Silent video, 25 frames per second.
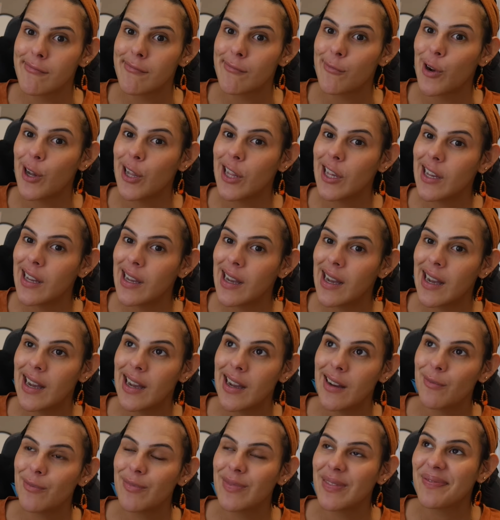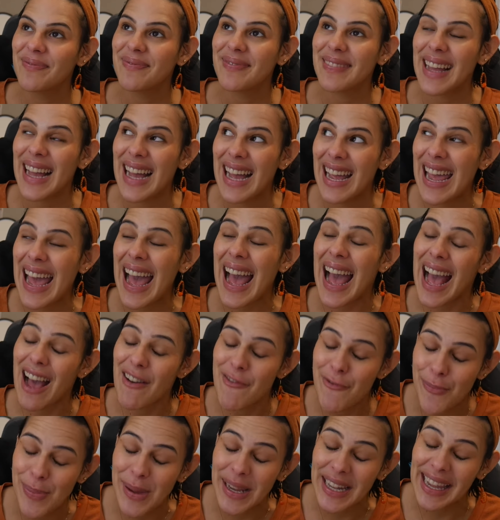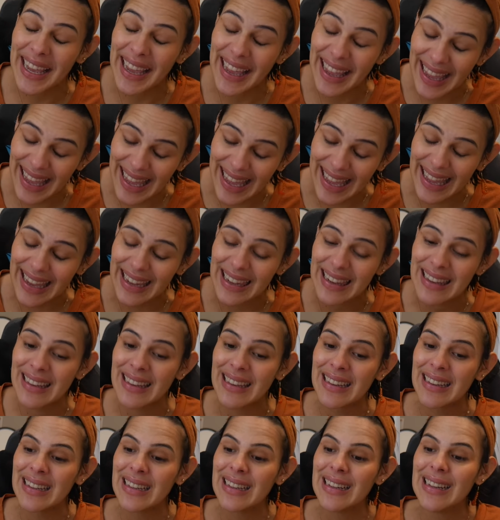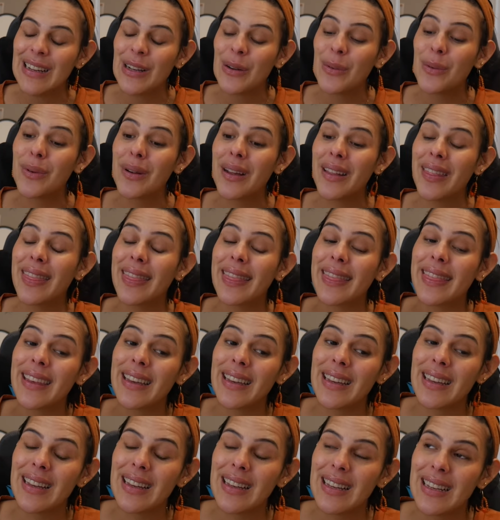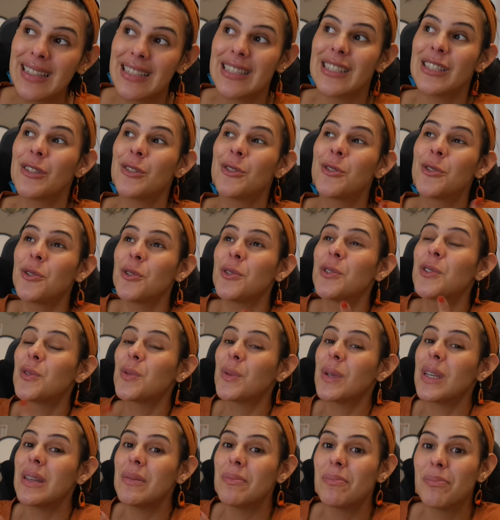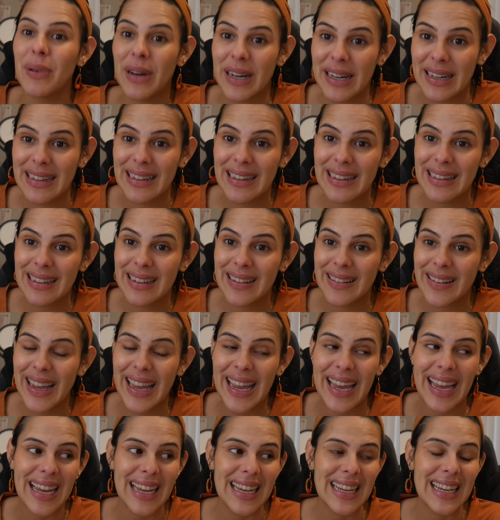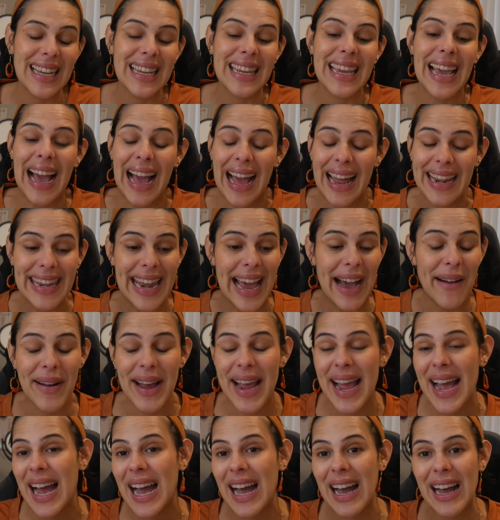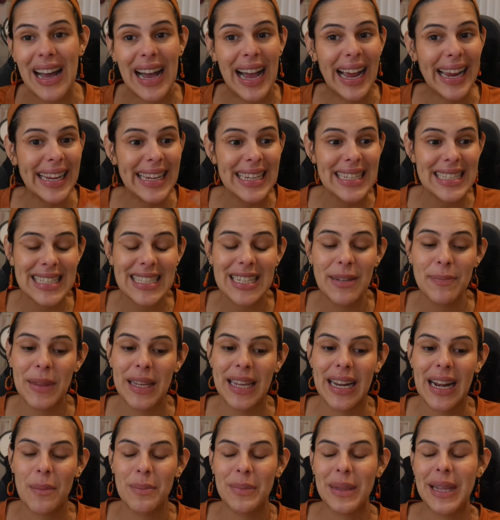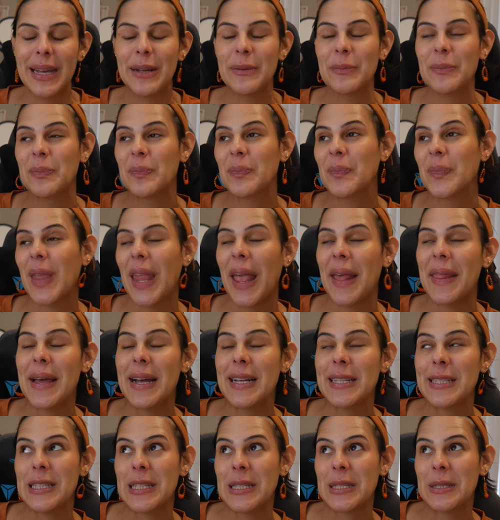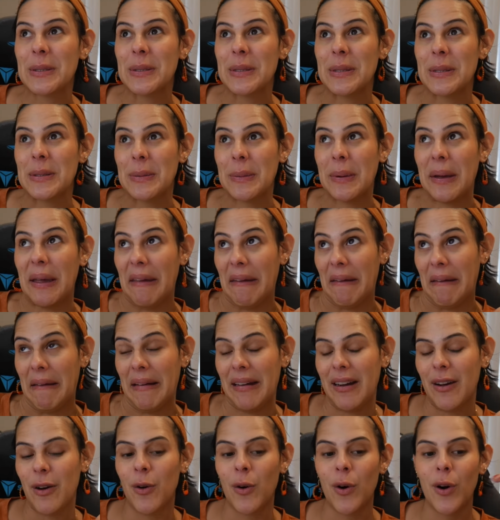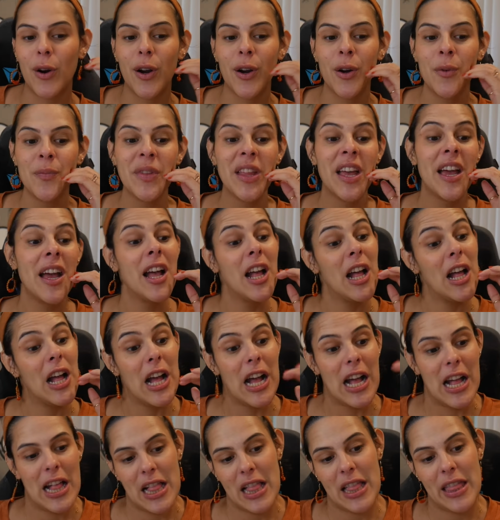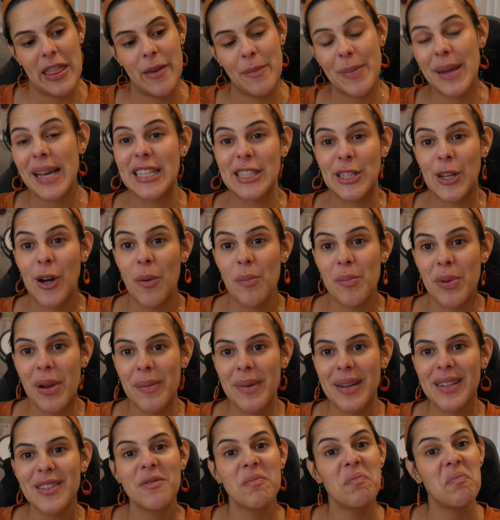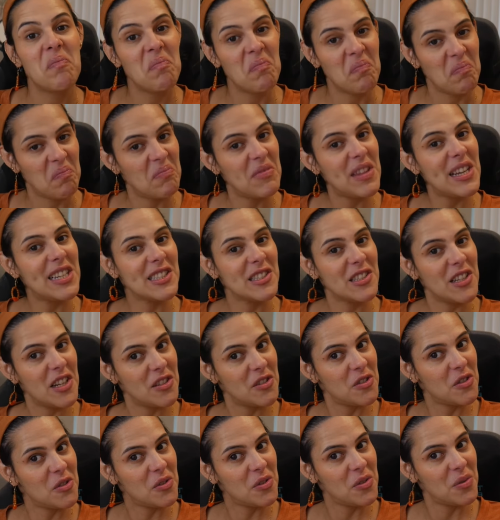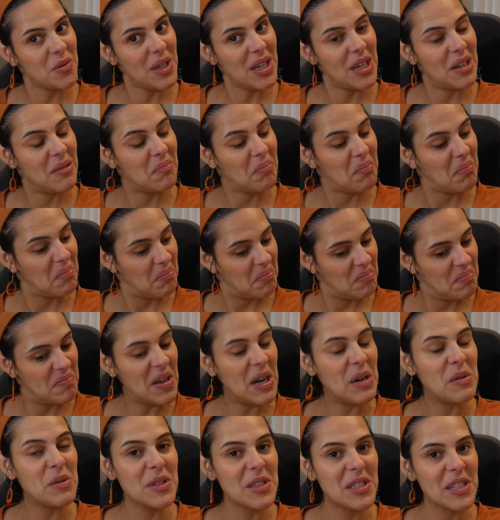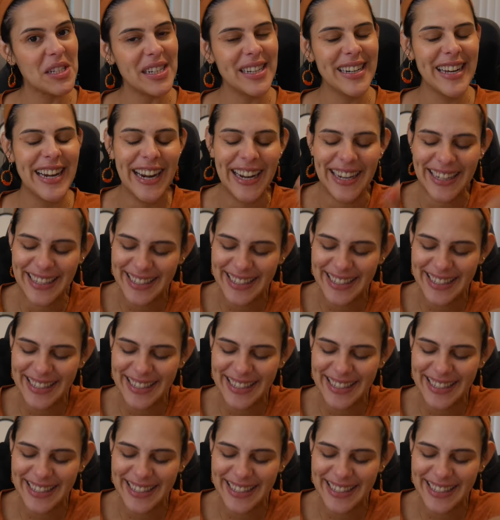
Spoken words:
while I have been hit with the too sweet bug, okay, yeah, now I eat something and I'm like, that's too sweet. Or the biggest compliment, that's not too sweet. That was good.